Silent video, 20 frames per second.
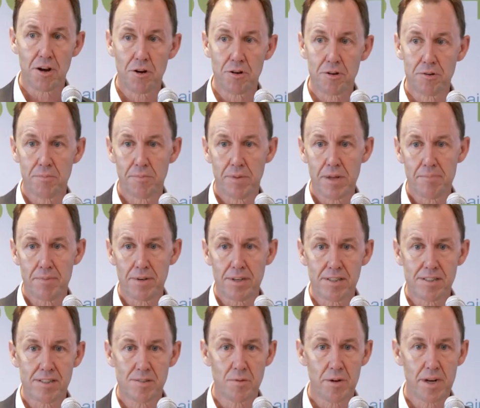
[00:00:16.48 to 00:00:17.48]
garden people
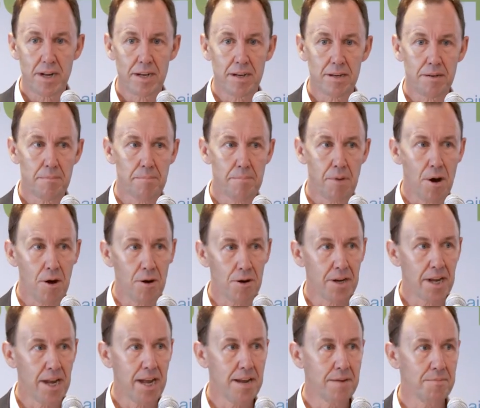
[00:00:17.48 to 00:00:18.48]
as well,
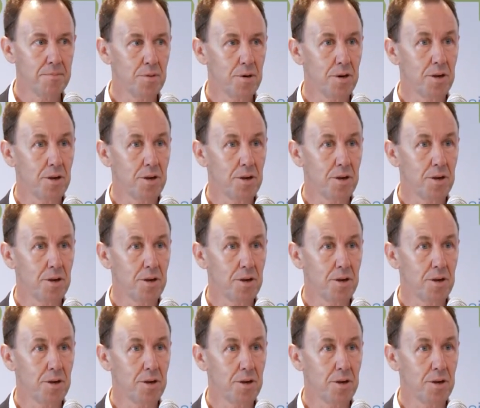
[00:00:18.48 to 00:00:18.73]
Parkham.